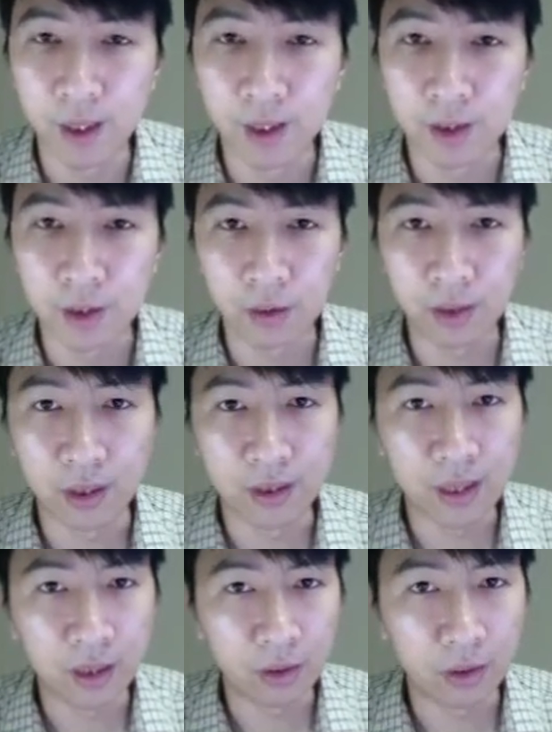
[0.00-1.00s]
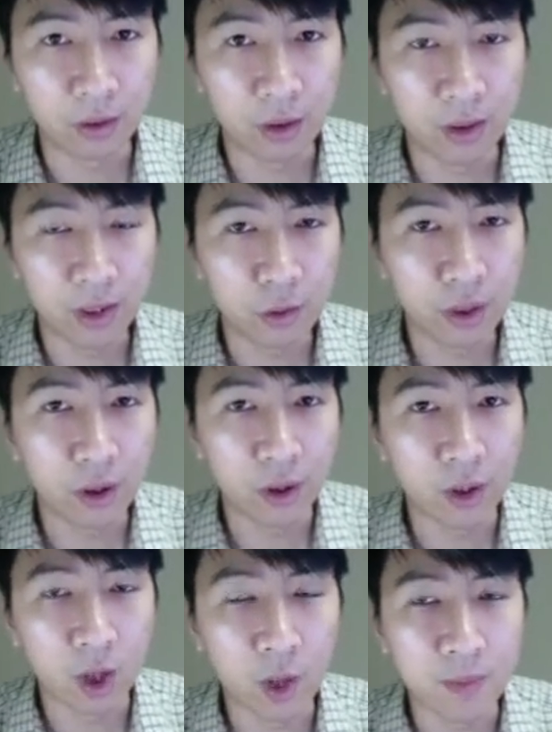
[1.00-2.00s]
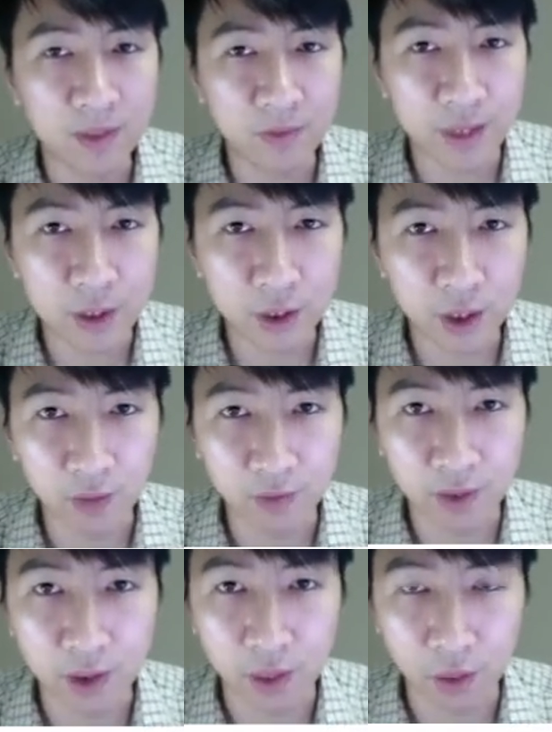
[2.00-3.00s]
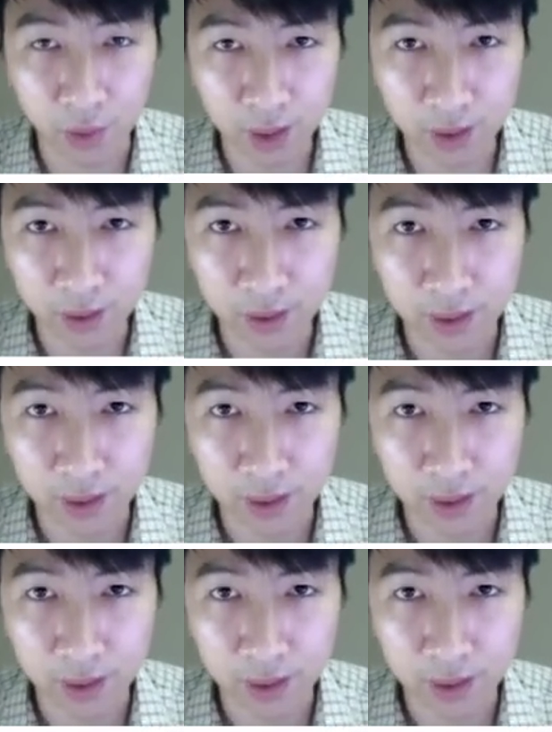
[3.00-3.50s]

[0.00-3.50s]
So they are now concentrate on observation of the Torah